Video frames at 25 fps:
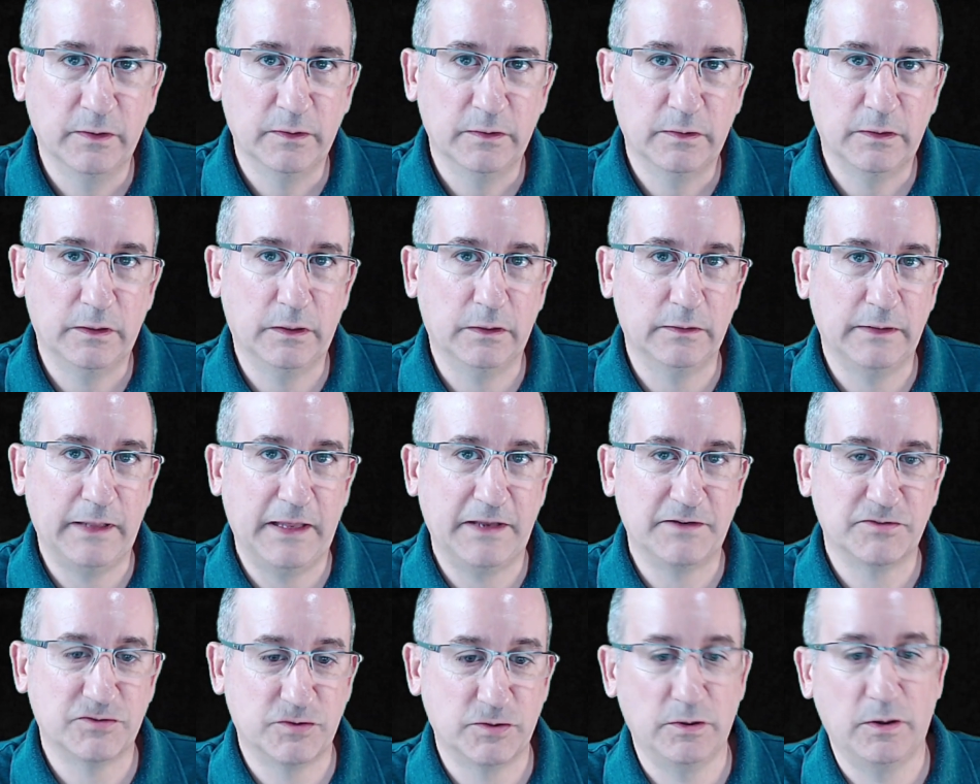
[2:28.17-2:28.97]

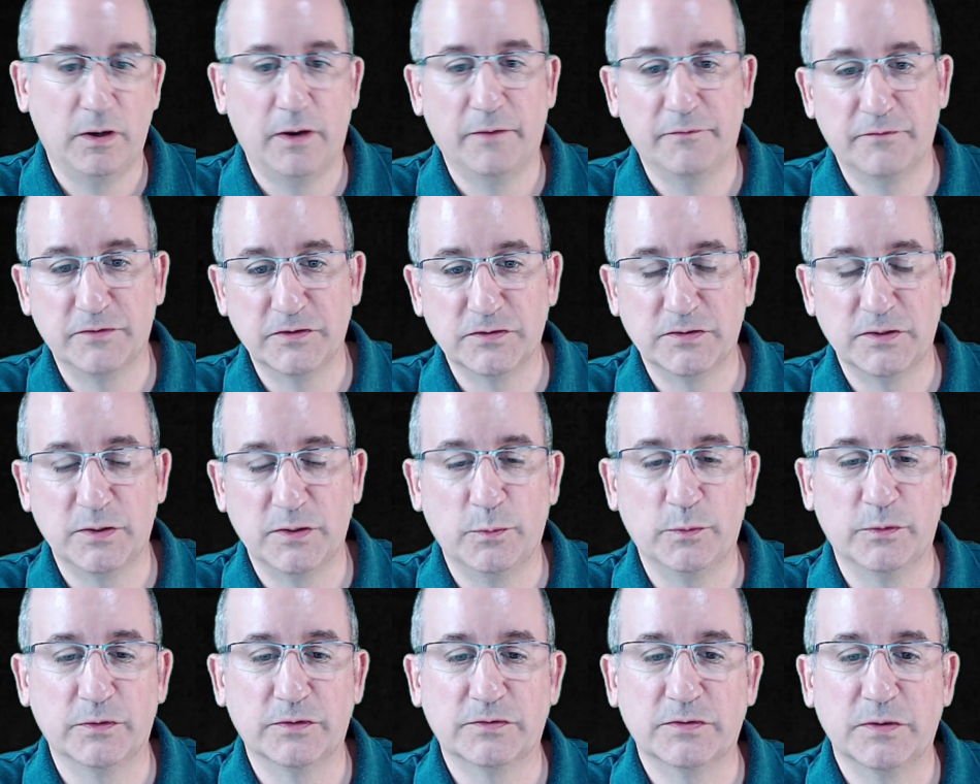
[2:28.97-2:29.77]
Last year obviously
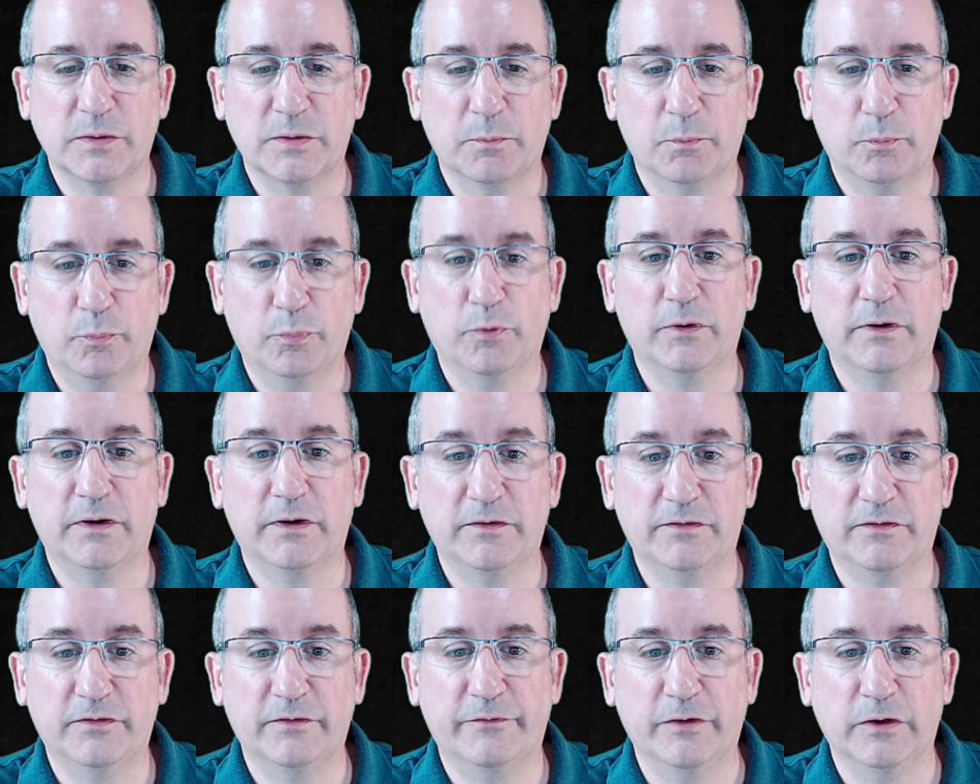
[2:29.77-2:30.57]
was pretty
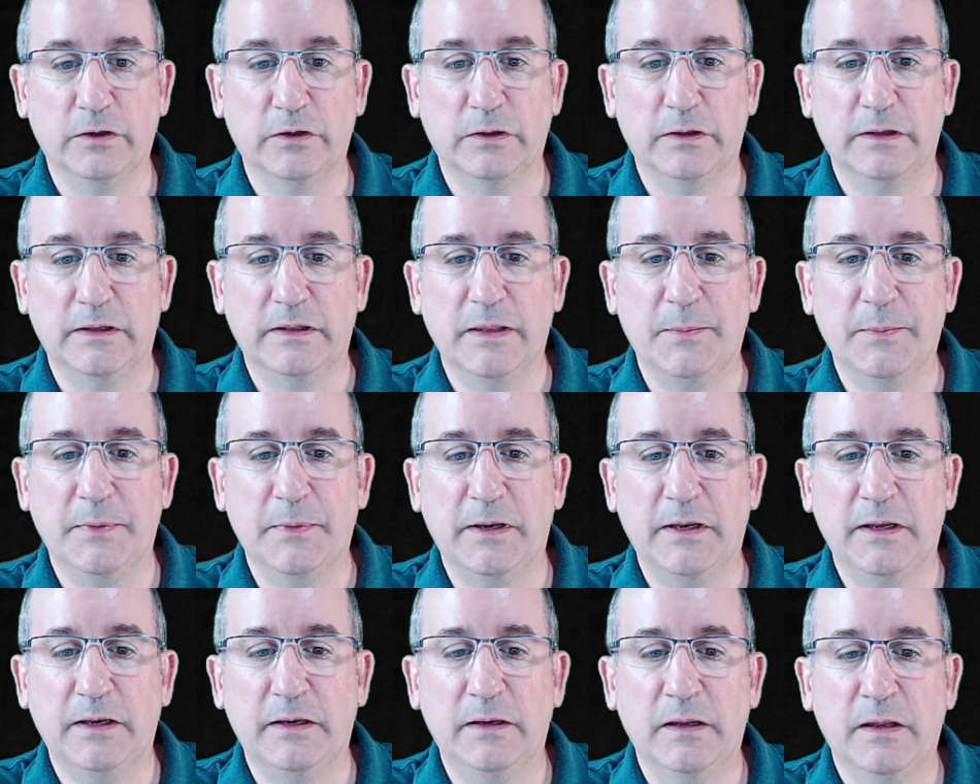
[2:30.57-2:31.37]
severely
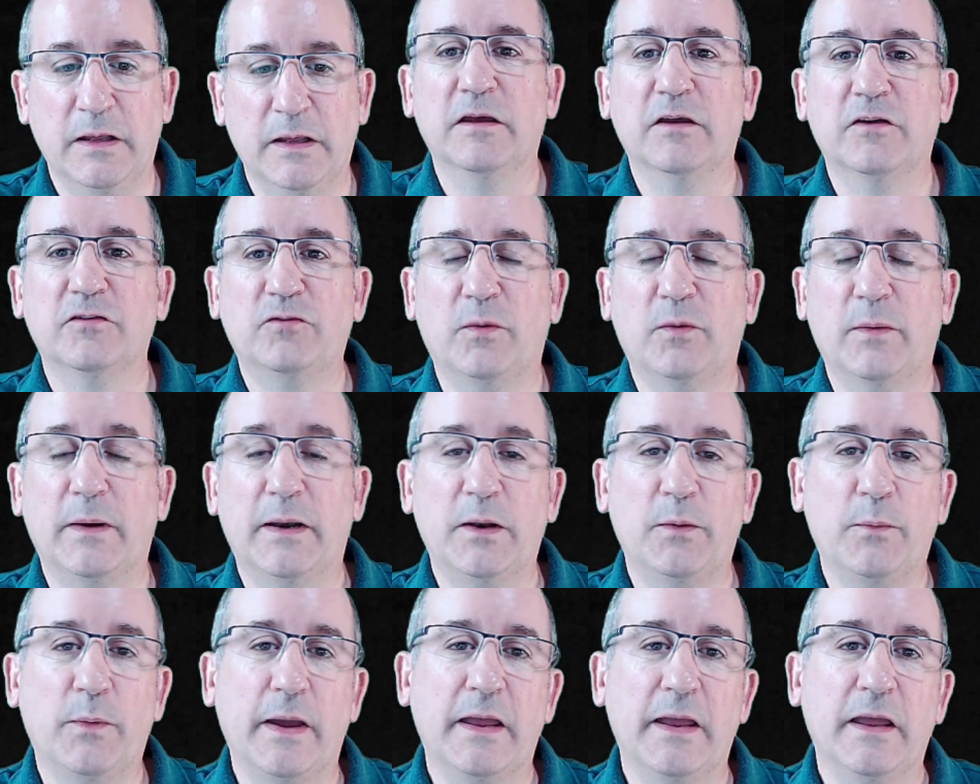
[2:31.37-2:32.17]
limited. So
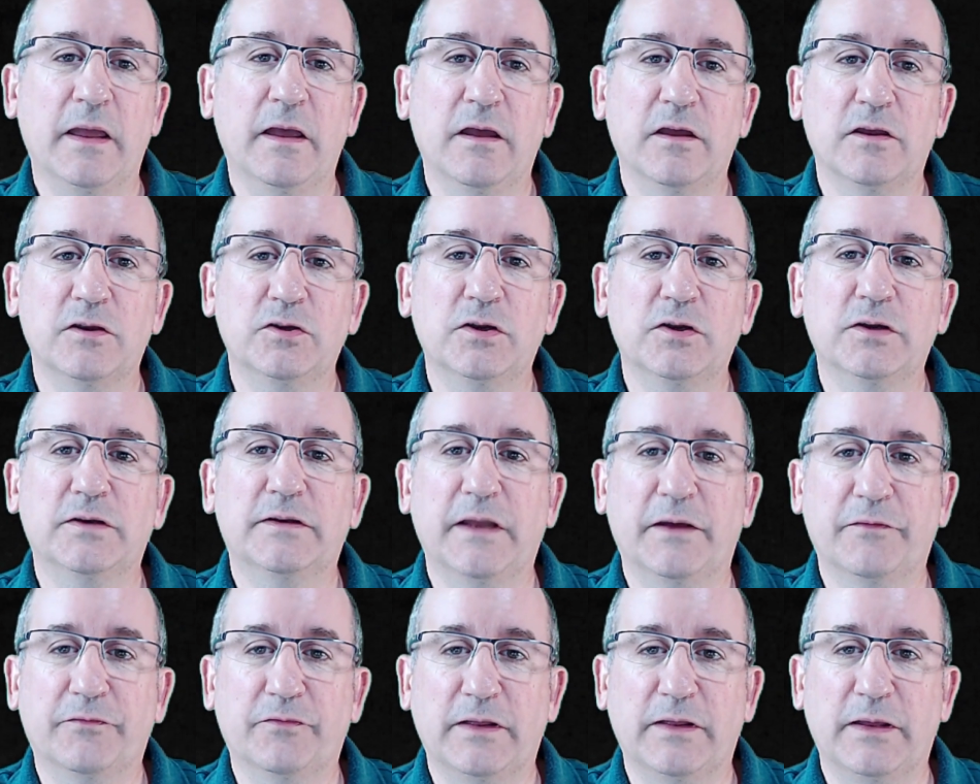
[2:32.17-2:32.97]
anyway, you
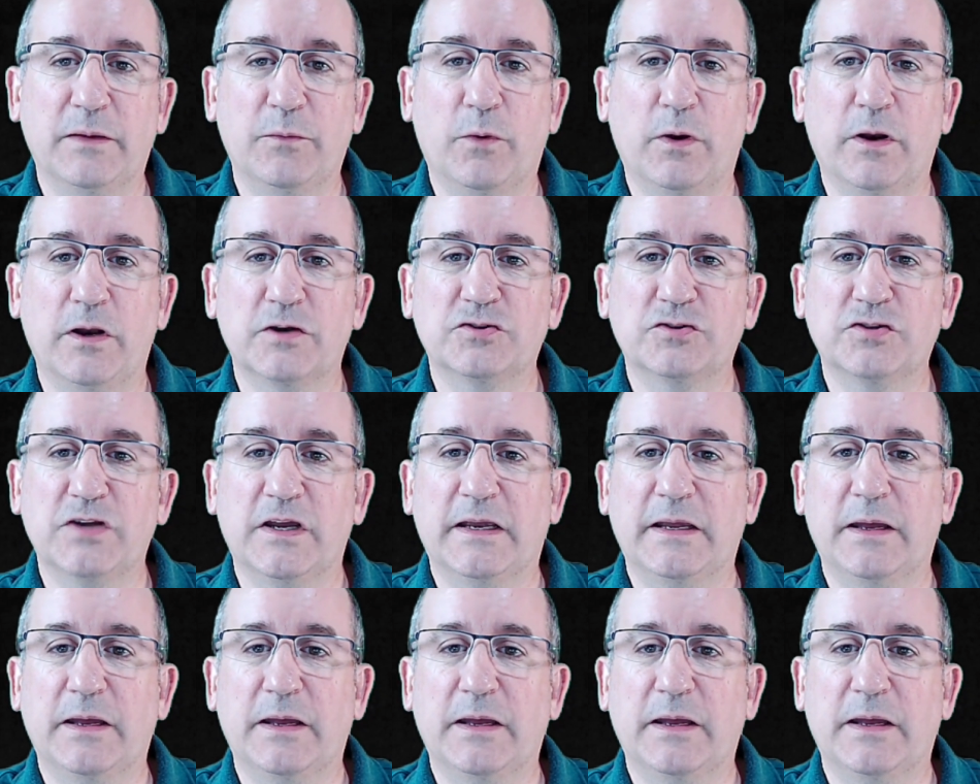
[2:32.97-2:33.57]
definitely want to check